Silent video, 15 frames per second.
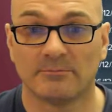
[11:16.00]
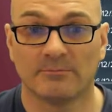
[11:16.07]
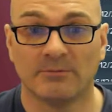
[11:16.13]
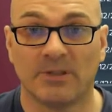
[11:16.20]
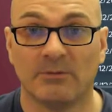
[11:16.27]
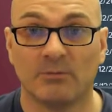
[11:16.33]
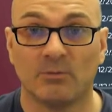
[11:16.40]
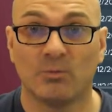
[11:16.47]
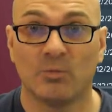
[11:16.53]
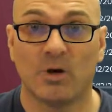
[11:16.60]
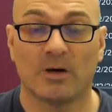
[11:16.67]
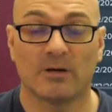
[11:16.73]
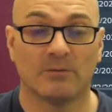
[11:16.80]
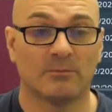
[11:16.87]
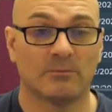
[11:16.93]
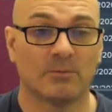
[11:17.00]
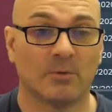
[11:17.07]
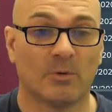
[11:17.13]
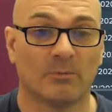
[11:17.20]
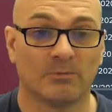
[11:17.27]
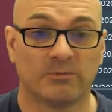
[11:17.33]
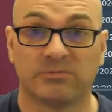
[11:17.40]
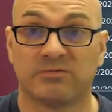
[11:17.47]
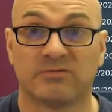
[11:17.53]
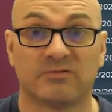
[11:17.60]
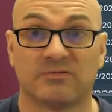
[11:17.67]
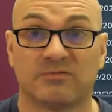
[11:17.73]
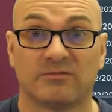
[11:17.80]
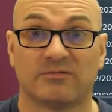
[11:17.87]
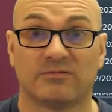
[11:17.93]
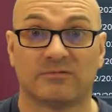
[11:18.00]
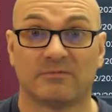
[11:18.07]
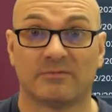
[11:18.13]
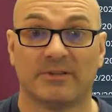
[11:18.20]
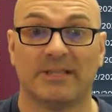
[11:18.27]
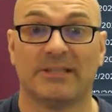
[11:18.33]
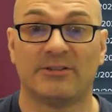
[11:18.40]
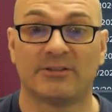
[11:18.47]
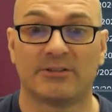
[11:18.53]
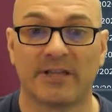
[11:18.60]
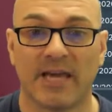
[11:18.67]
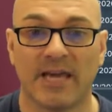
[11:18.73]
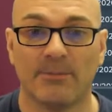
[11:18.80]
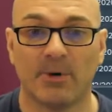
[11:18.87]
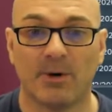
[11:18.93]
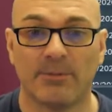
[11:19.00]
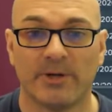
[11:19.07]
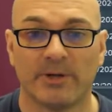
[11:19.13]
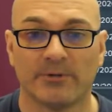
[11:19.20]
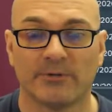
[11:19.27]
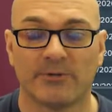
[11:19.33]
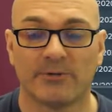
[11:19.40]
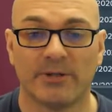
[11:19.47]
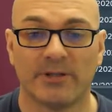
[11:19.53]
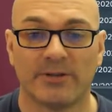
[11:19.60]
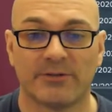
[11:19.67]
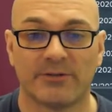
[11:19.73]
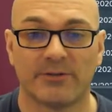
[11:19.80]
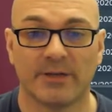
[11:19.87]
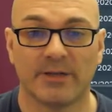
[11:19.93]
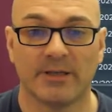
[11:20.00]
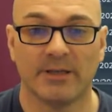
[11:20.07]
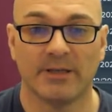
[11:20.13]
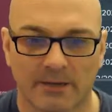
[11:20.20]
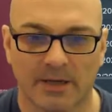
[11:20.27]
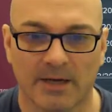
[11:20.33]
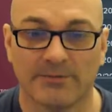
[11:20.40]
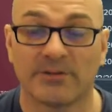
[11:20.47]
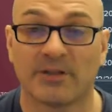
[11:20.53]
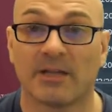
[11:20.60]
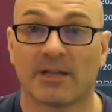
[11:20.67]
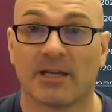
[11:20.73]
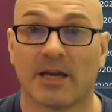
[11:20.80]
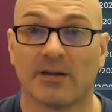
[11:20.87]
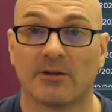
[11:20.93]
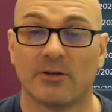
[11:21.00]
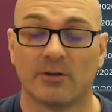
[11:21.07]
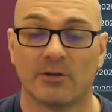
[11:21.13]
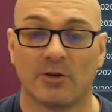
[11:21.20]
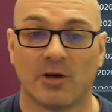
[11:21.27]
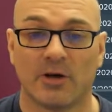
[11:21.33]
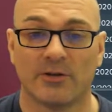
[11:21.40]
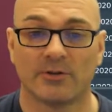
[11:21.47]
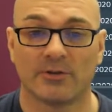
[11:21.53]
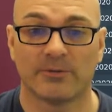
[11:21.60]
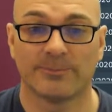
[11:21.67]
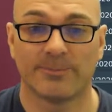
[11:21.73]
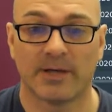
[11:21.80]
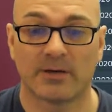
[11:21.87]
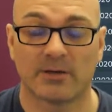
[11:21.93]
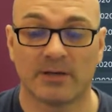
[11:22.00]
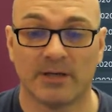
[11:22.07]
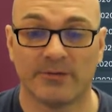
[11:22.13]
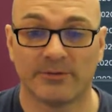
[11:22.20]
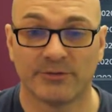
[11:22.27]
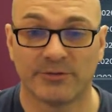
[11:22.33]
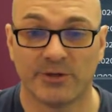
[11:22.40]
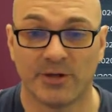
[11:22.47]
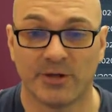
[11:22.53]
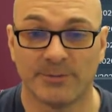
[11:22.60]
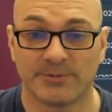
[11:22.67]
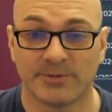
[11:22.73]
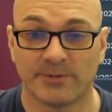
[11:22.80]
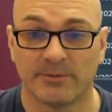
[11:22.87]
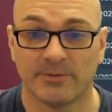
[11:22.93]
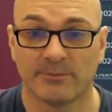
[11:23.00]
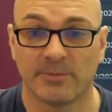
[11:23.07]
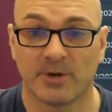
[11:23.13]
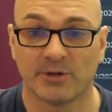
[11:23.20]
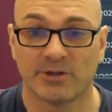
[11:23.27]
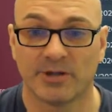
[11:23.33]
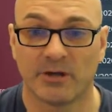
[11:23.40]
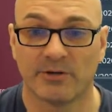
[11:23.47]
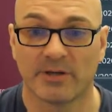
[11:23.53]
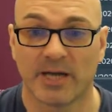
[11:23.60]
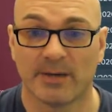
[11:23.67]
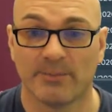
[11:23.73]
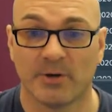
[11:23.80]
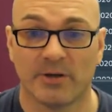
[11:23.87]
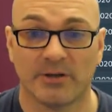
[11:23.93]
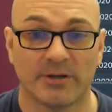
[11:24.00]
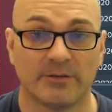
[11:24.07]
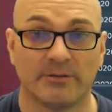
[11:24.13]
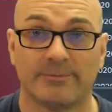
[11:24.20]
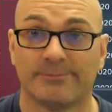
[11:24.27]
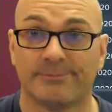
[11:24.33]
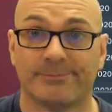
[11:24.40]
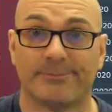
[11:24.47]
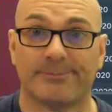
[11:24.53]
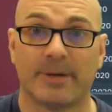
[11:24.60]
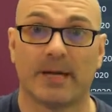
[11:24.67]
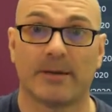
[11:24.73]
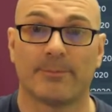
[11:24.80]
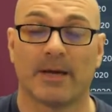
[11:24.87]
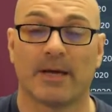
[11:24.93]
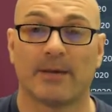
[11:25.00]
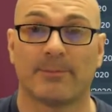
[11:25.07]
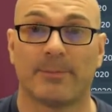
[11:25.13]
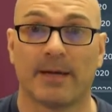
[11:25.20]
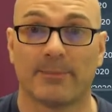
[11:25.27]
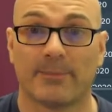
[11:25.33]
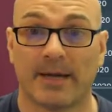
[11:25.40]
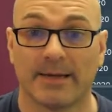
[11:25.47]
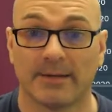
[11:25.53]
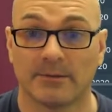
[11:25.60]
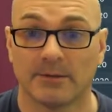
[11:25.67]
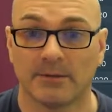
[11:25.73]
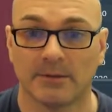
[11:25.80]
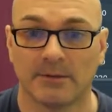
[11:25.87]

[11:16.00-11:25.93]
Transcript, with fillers: I mean, what, what? He just came on when it was 3 3 after Lukaku got us on back on level terms, and Martial came on and bang, bang, bang, bang.